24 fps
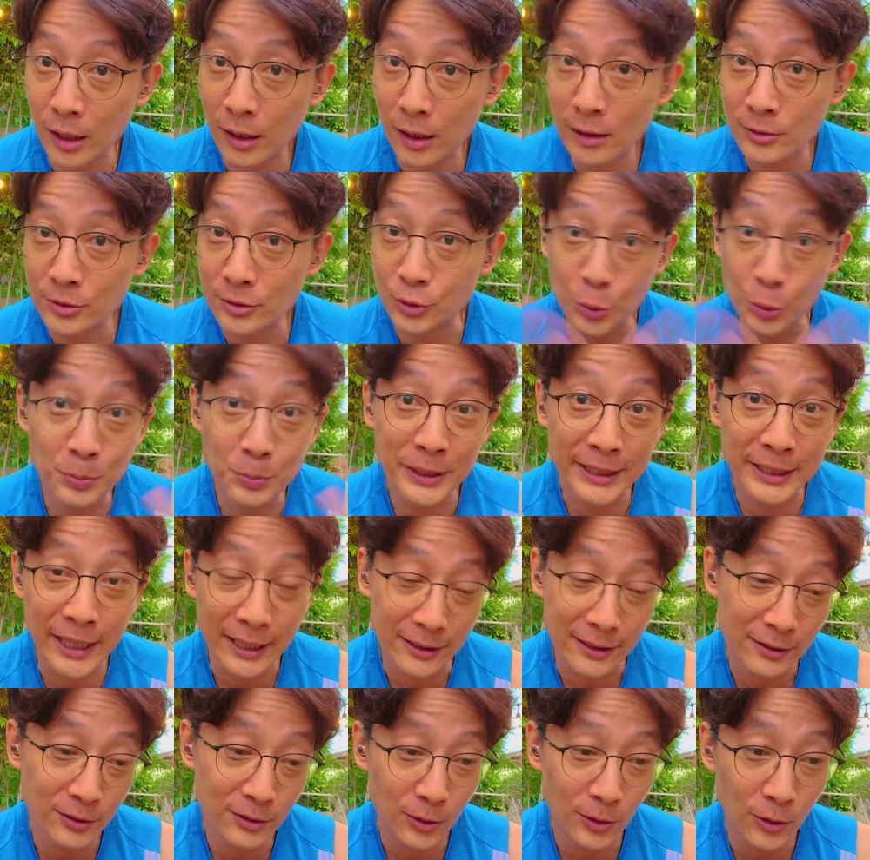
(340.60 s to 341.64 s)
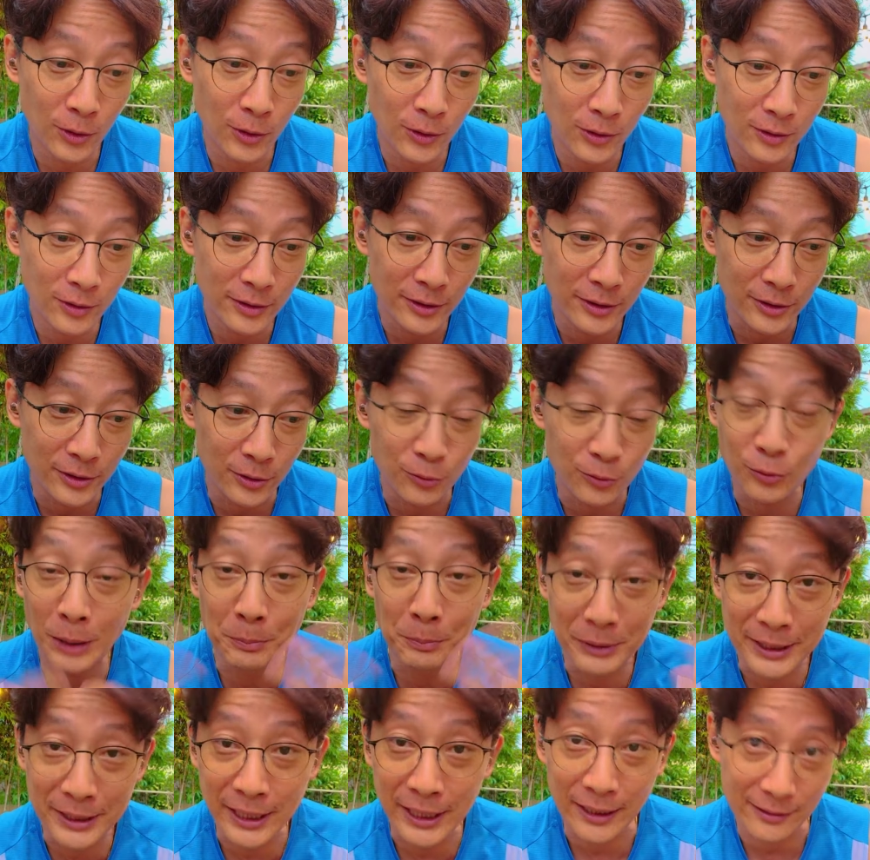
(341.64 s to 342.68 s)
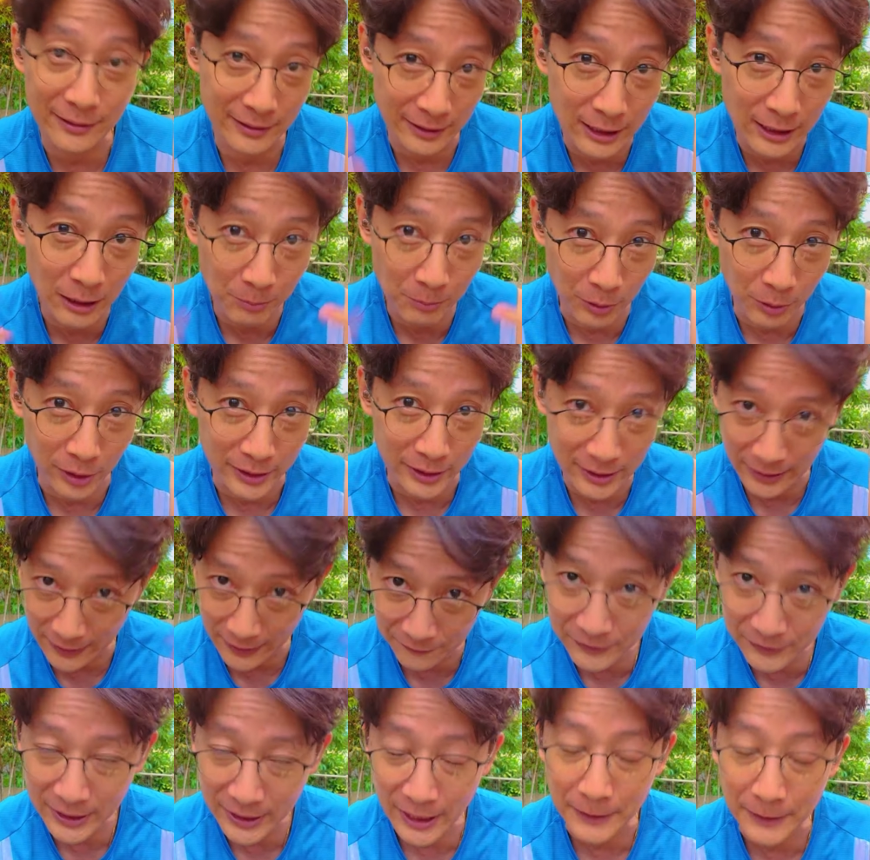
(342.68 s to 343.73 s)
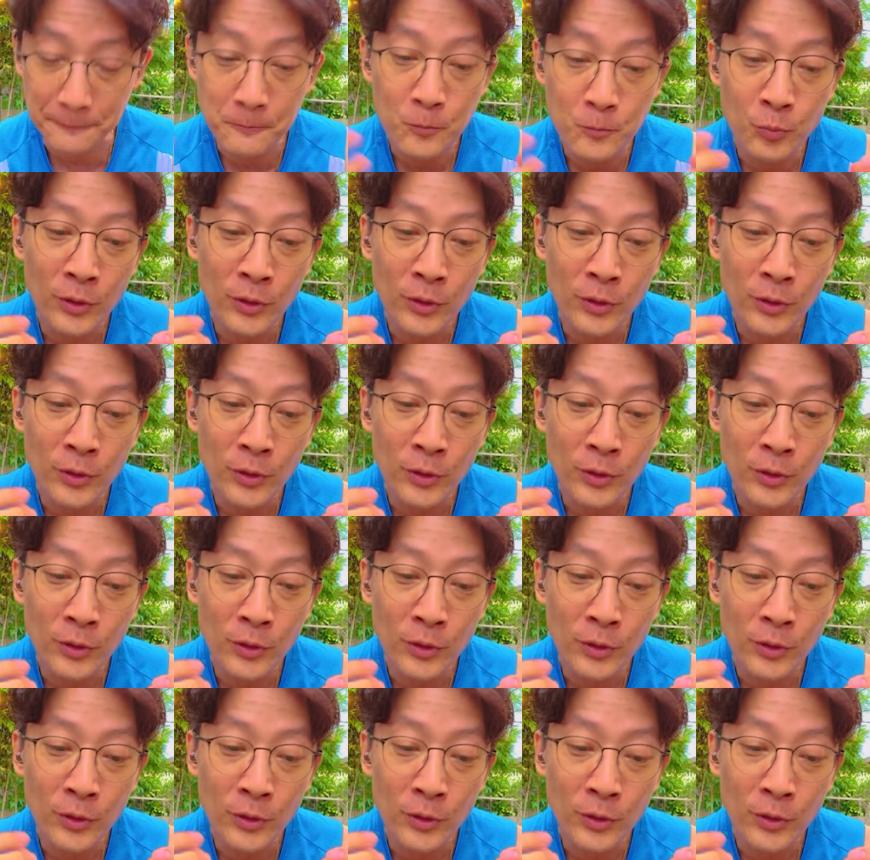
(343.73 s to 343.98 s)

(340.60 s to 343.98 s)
duplicated or, you know, replicate in our body every day,